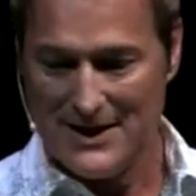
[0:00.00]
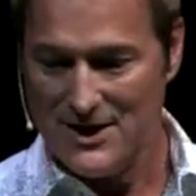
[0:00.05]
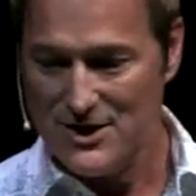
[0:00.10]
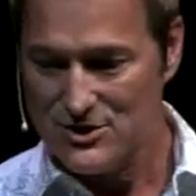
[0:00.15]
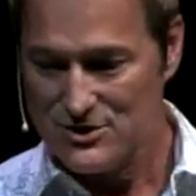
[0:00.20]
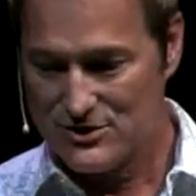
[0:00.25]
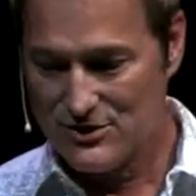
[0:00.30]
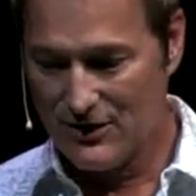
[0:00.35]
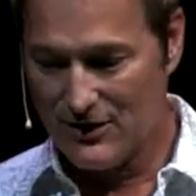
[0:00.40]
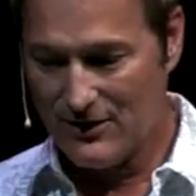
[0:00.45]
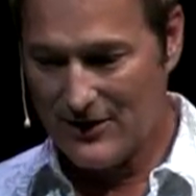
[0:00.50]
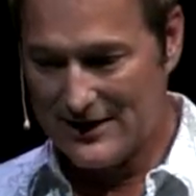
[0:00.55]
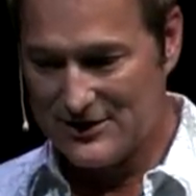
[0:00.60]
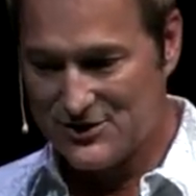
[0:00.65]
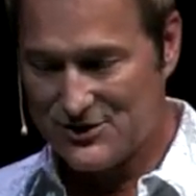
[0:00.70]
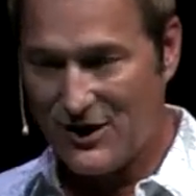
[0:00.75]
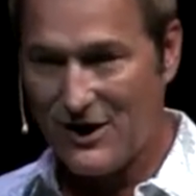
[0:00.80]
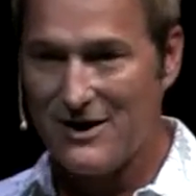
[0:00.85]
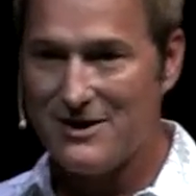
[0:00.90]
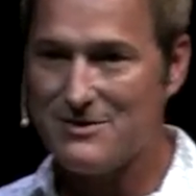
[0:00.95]
So I
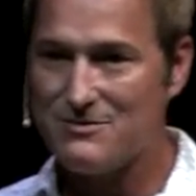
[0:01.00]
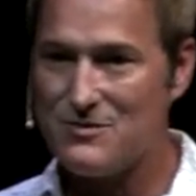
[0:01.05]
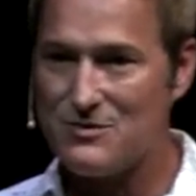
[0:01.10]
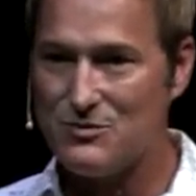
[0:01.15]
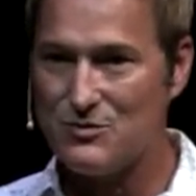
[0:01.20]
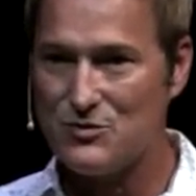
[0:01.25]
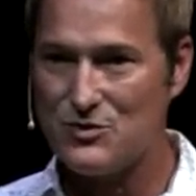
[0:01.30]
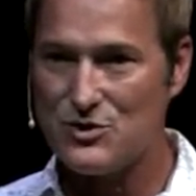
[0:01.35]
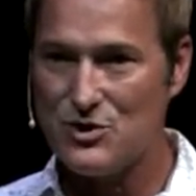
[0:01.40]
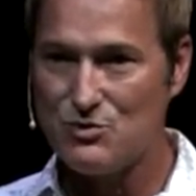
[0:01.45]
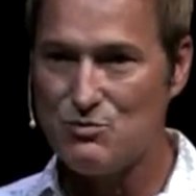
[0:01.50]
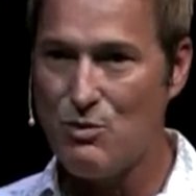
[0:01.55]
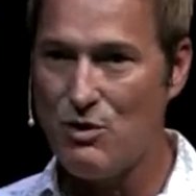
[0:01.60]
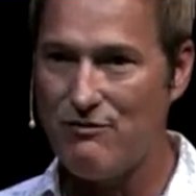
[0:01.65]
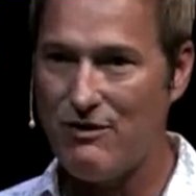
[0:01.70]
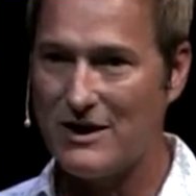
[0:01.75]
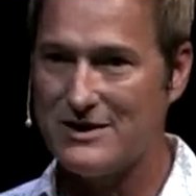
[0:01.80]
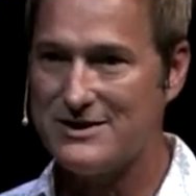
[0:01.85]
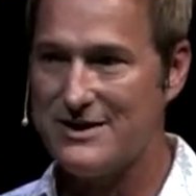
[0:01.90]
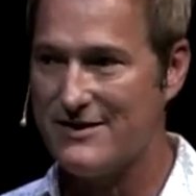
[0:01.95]
started to move
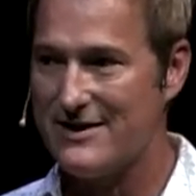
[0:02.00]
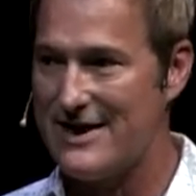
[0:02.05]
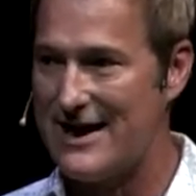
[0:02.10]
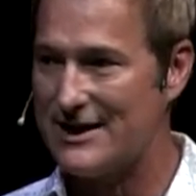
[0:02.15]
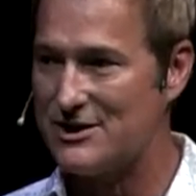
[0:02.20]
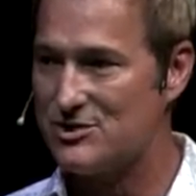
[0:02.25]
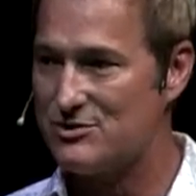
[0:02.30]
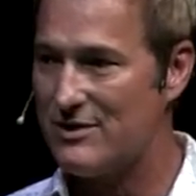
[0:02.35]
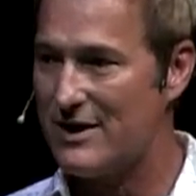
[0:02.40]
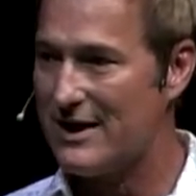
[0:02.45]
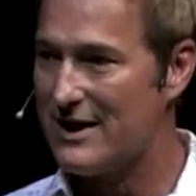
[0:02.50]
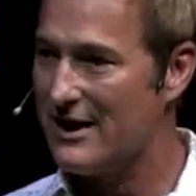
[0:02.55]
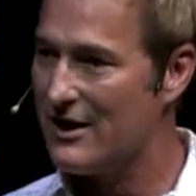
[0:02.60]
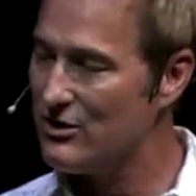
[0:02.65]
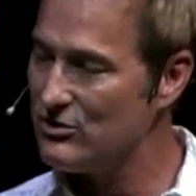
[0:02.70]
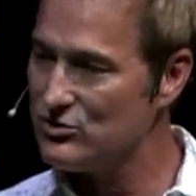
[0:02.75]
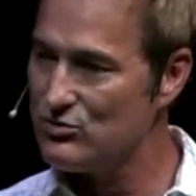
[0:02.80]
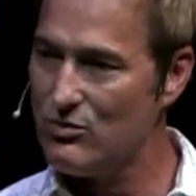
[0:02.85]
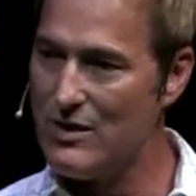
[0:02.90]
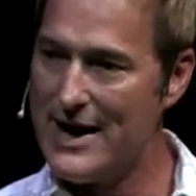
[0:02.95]
on to the next trick, and he
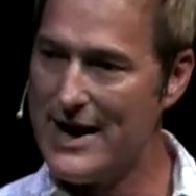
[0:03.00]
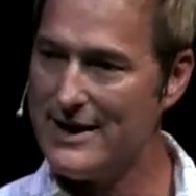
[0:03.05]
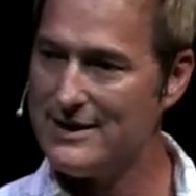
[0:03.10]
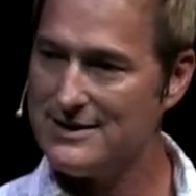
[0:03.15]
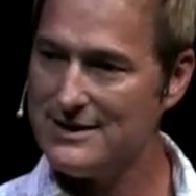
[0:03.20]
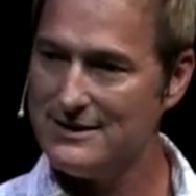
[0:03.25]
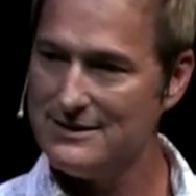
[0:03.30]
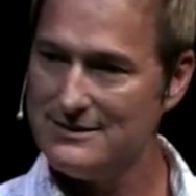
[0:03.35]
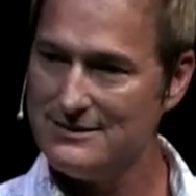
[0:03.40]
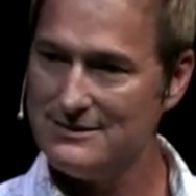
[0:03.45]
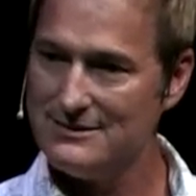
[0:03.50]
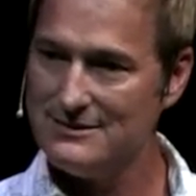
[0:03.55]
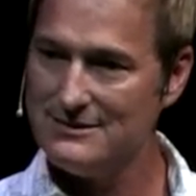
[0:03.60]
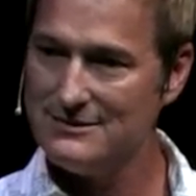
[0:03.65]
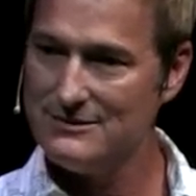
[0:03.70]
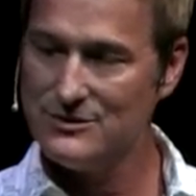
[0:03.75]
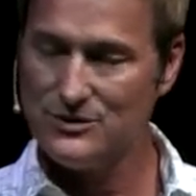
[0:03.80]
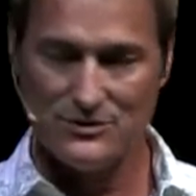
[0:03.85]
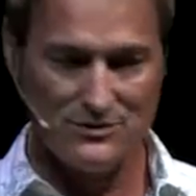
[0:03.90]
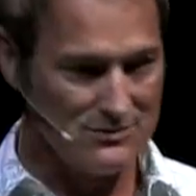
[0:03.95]
goes, wait,
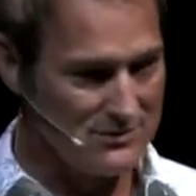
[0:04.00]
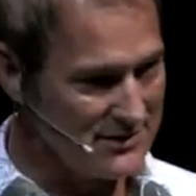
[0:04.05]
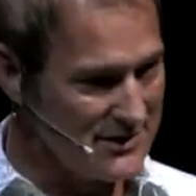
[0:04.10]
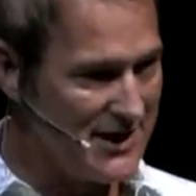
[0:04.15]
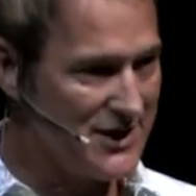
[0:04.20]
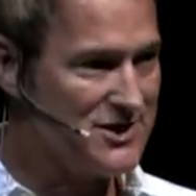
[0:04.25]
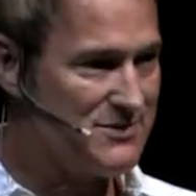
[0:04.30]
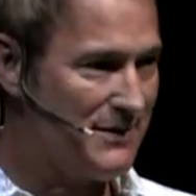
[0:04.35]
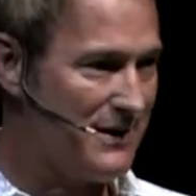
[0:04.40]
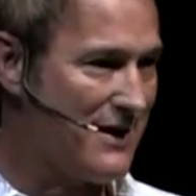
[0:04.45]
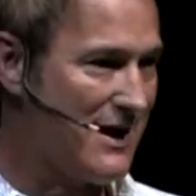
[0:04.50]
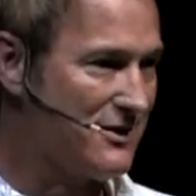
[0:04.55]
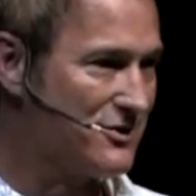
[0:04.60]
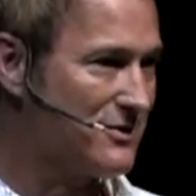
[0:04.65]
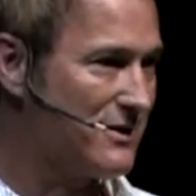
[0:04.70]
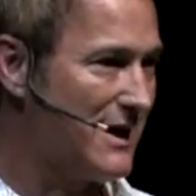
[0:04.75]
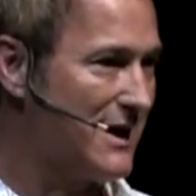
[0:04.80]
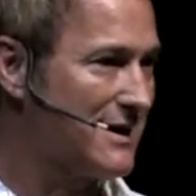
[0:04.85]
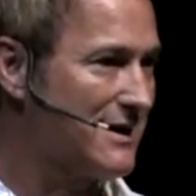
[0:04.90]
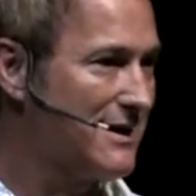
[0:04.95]
teach me that trick.